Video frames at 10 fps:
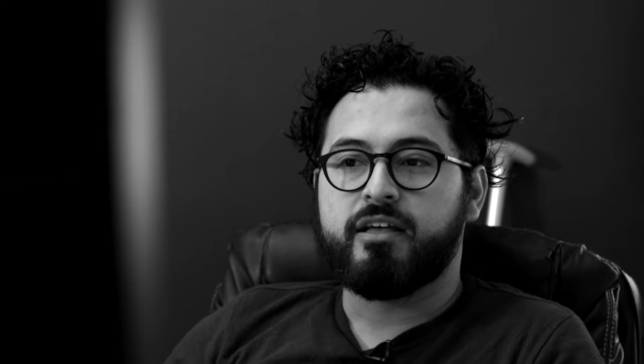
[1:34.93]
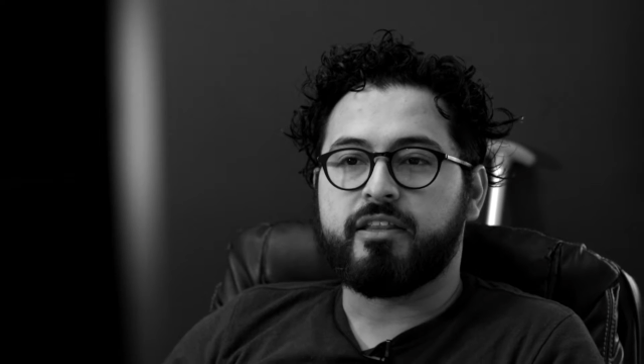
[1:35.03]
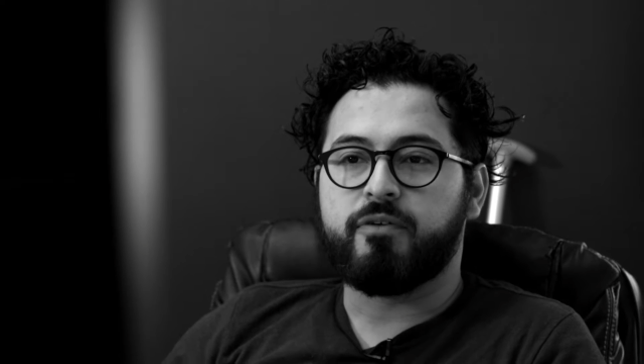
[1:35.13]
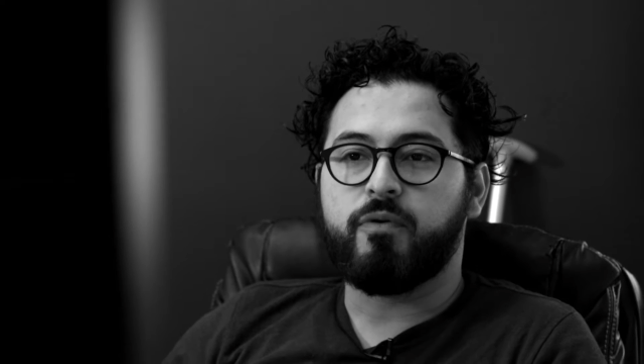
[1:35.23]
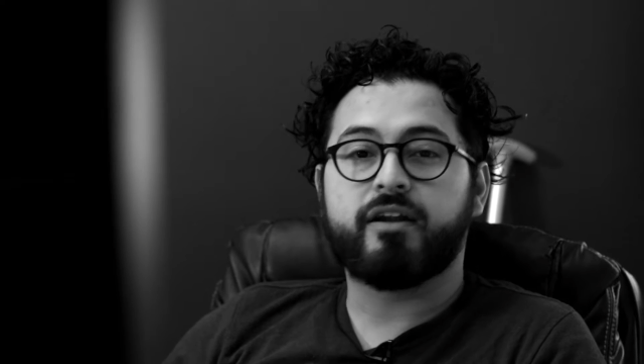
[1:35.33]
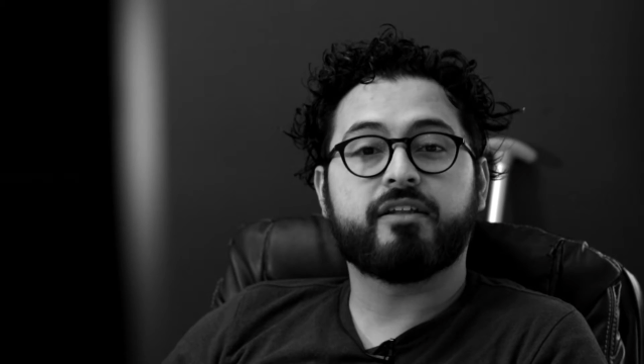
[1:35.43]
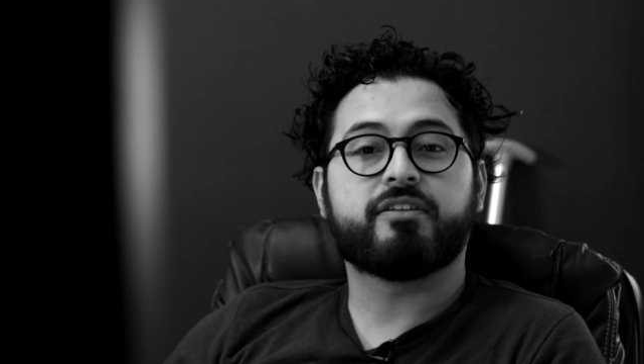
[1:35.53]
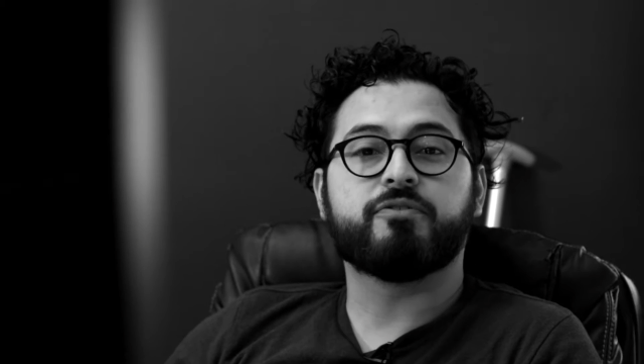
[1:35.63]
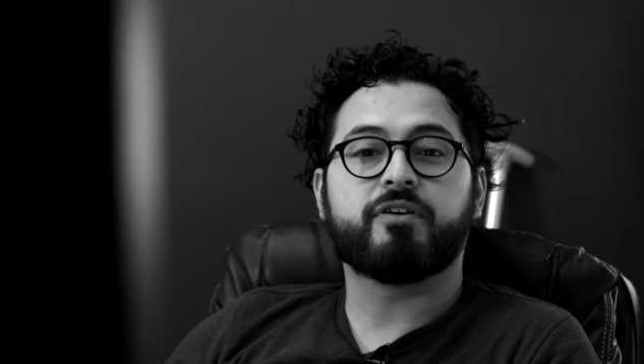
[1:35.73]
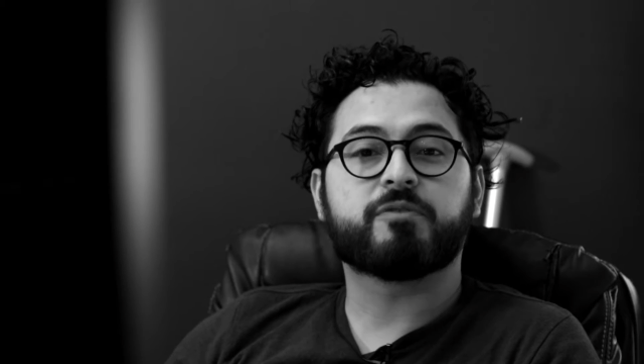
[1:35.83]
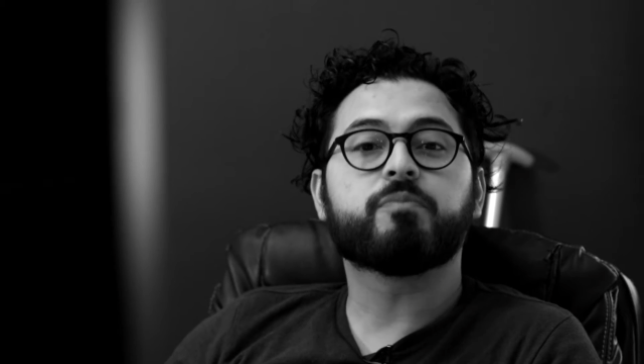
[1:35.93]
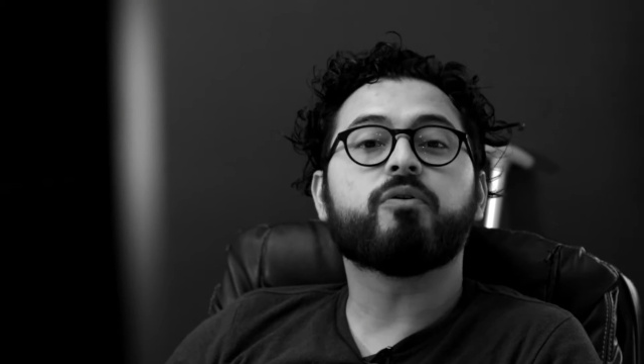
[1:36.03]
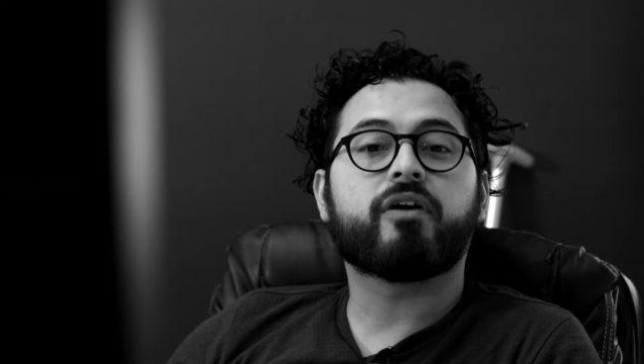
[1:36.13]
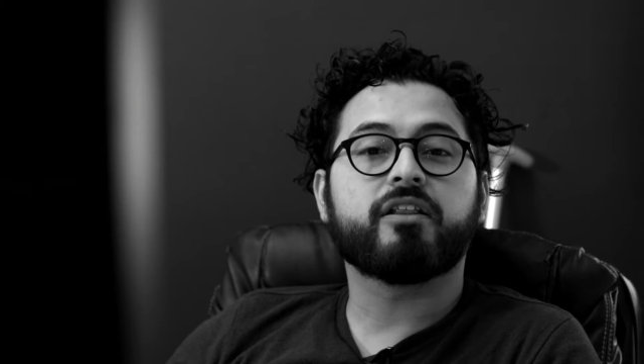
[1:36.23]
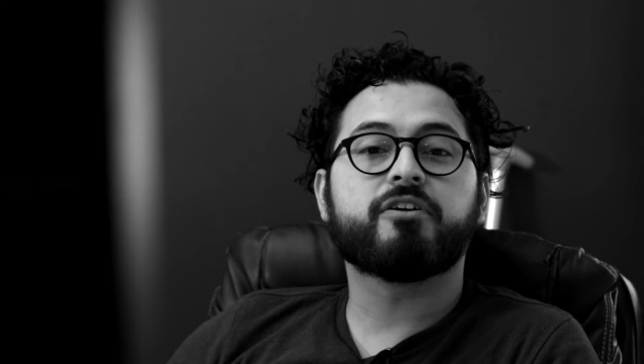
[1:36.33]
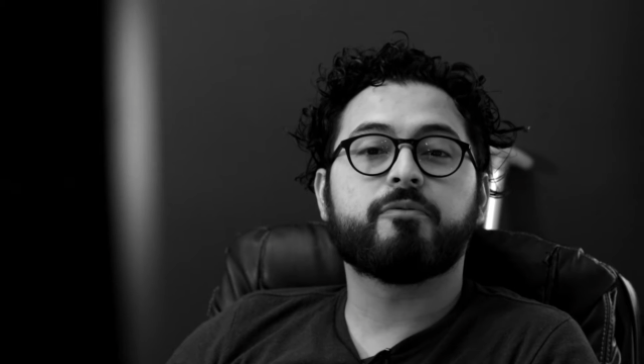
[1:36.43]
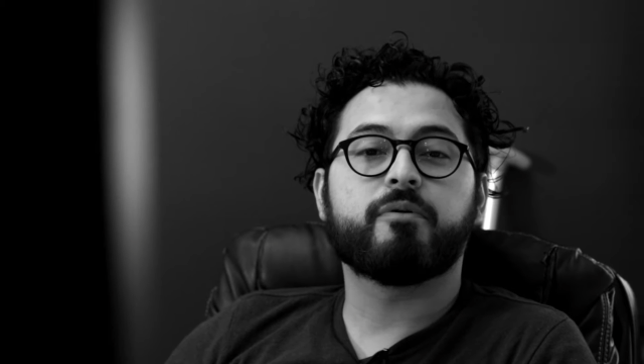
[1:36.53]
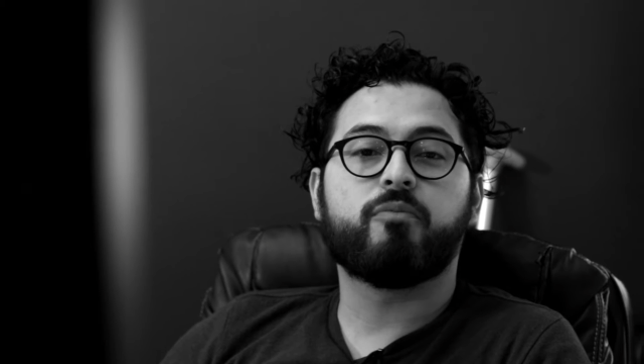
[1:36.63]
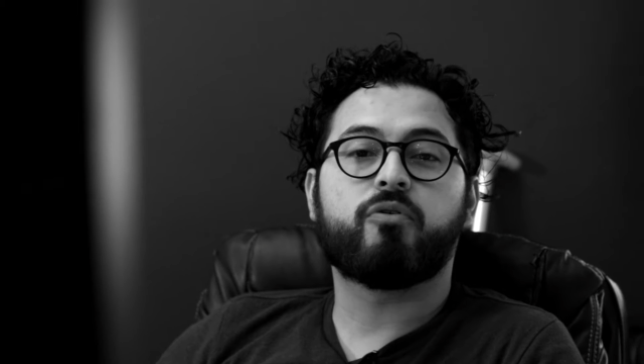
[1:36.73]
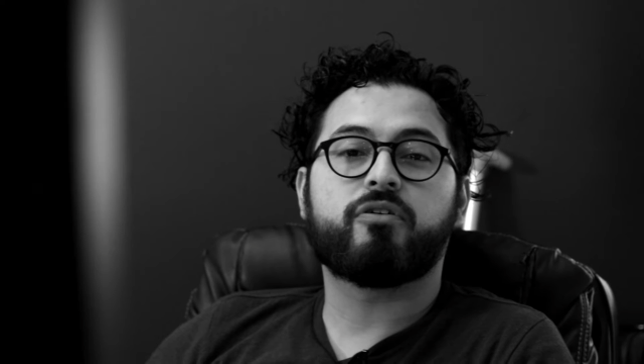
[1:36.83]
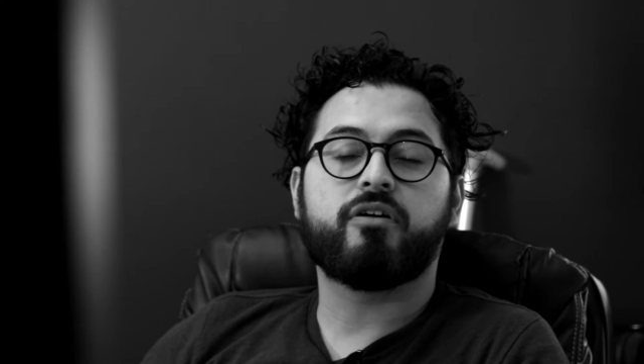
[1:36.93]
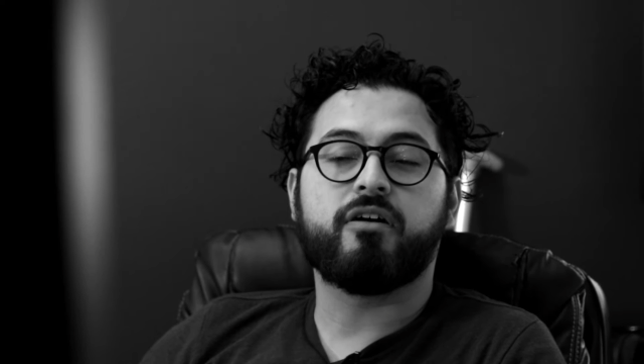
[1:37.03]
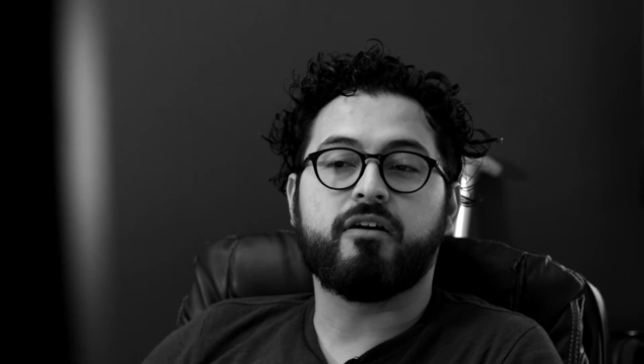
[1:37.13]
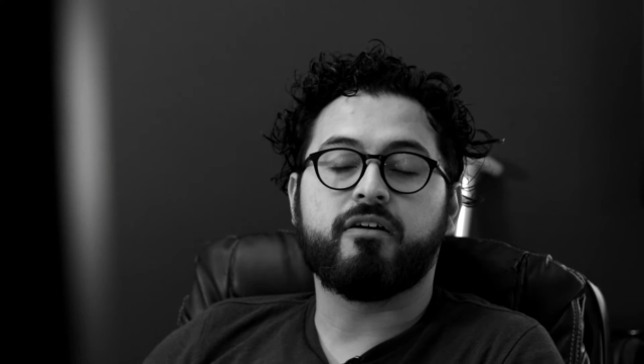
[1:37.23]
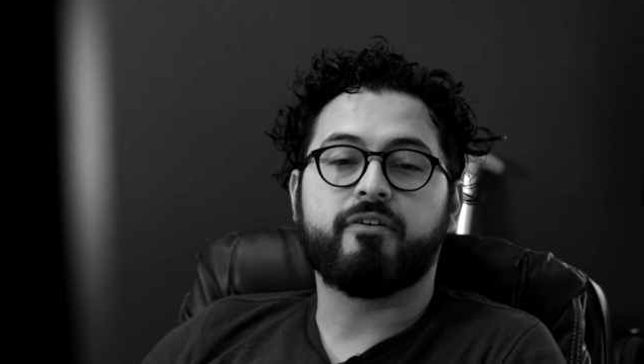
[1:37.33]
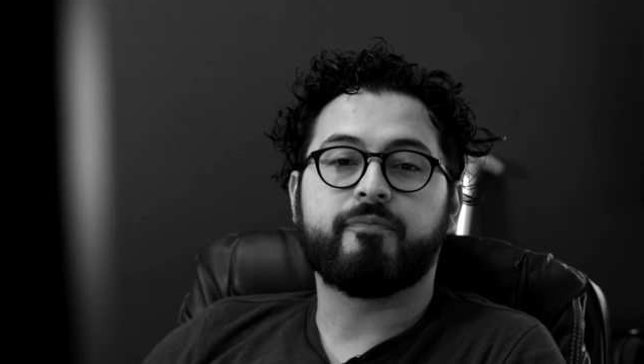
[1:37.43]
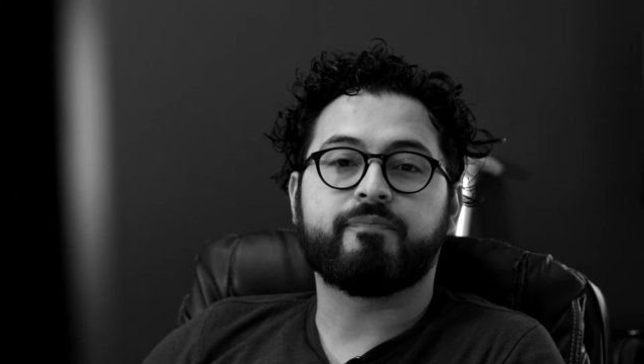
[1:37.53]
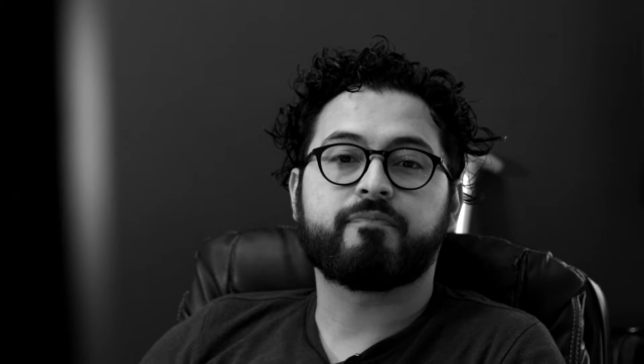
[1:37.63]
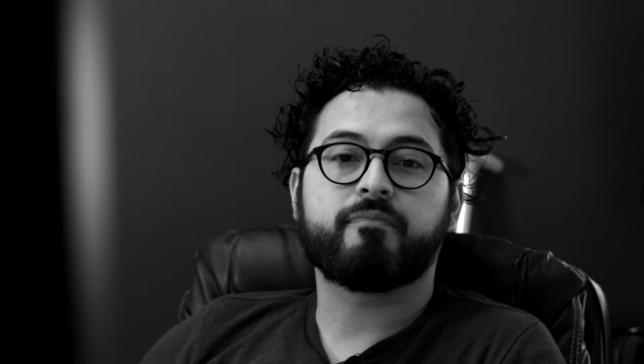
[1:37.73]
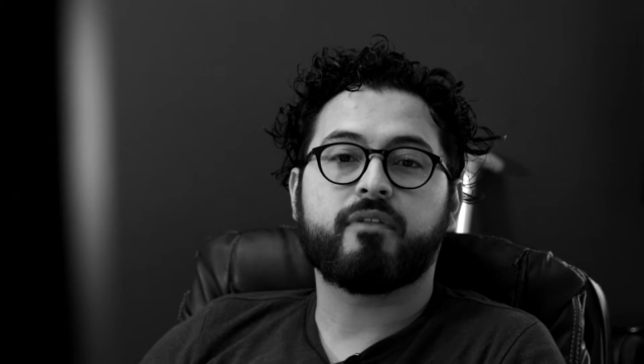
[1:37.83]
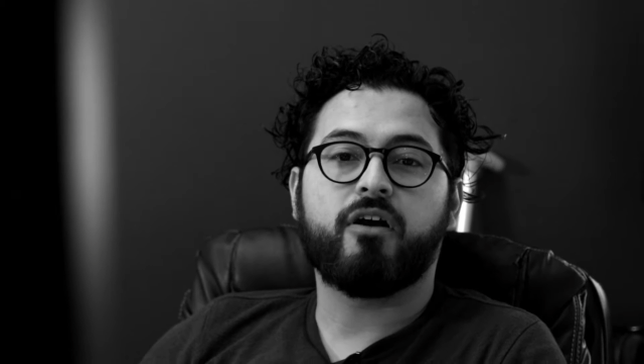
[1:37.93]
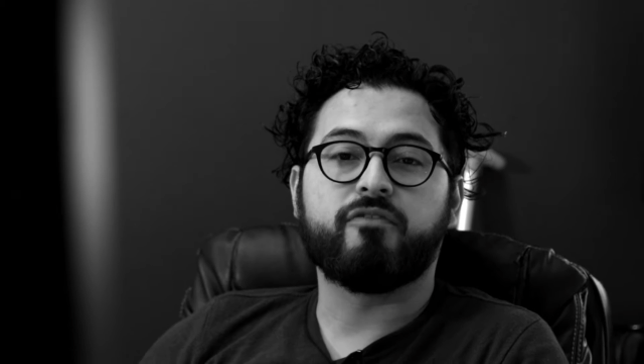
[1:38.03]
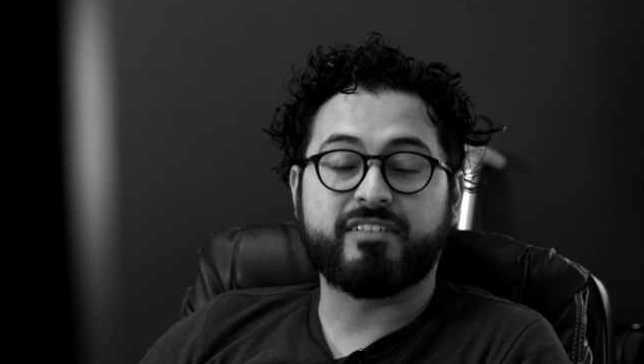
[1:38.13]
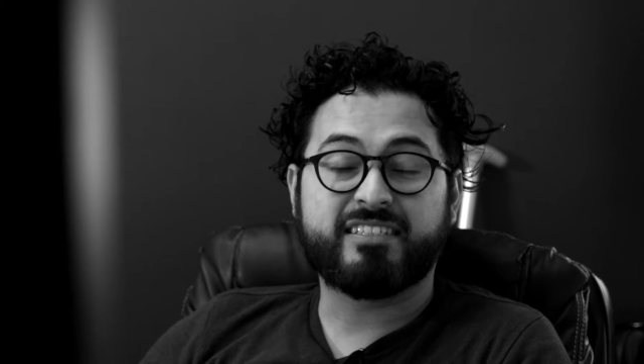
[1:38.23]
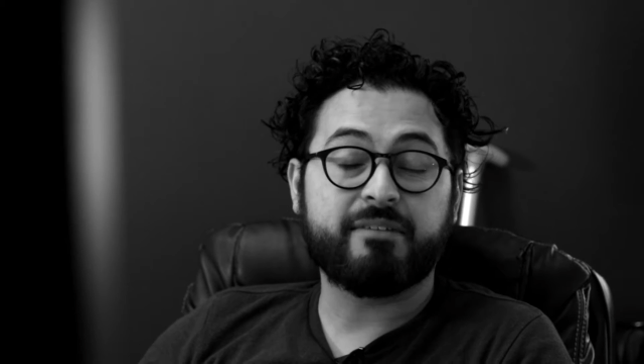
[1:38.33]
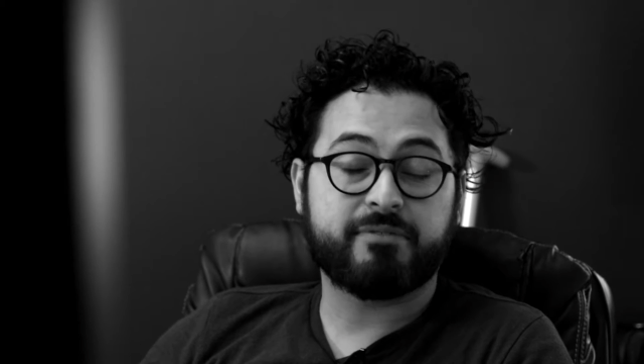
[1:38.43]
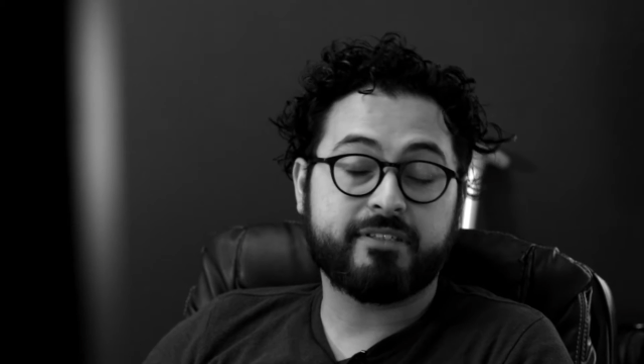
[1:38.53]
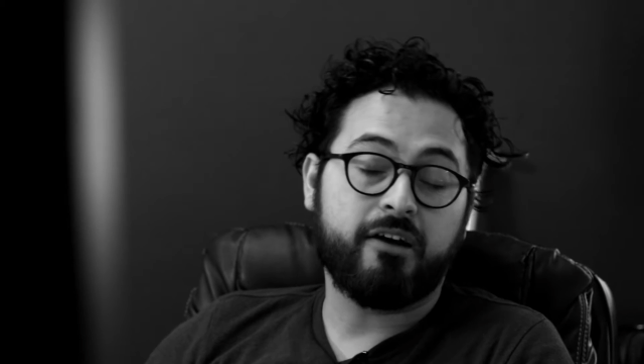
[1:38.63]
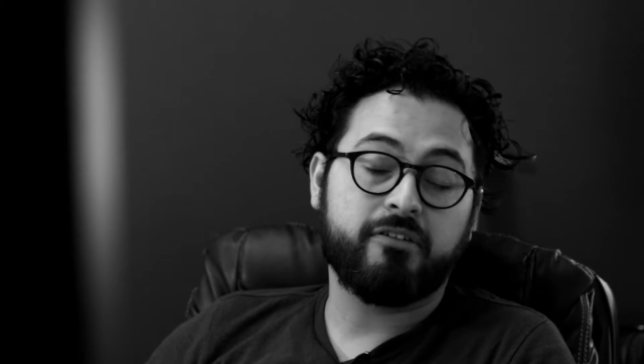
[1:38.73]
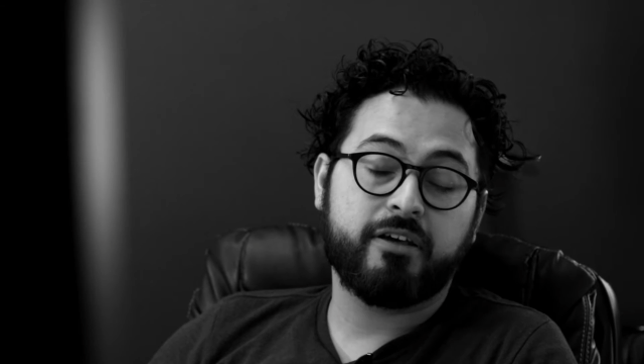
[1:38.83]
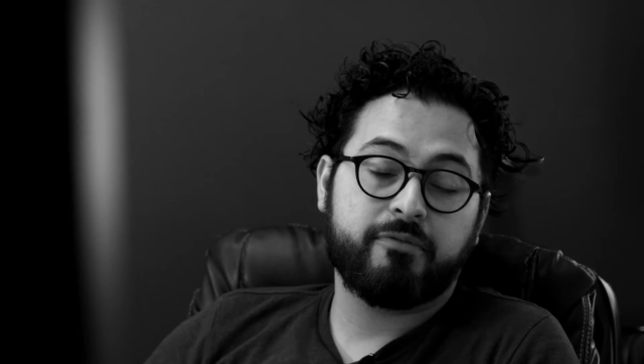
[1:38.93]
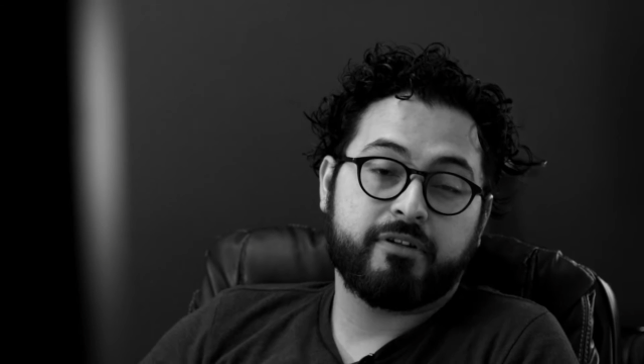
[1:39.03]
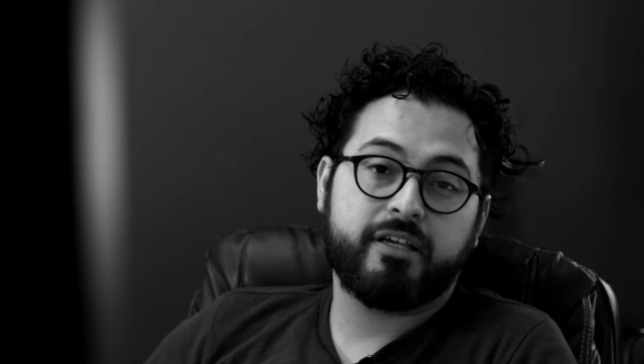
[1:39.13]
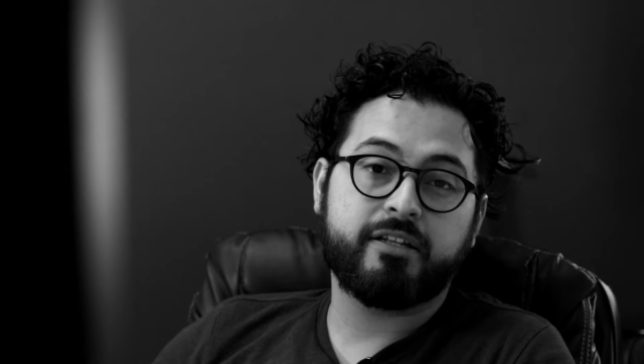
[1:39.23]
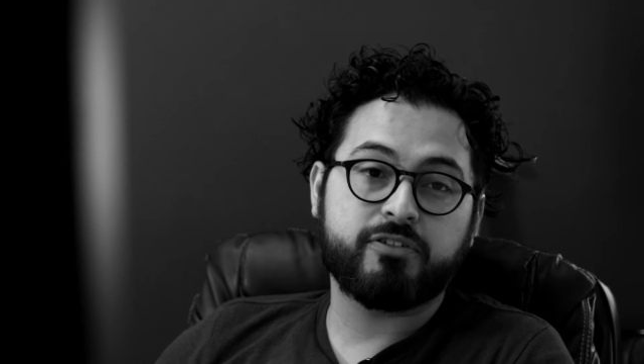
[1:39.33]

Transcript: they wanted to explore a little bit more um, of the same style that we did.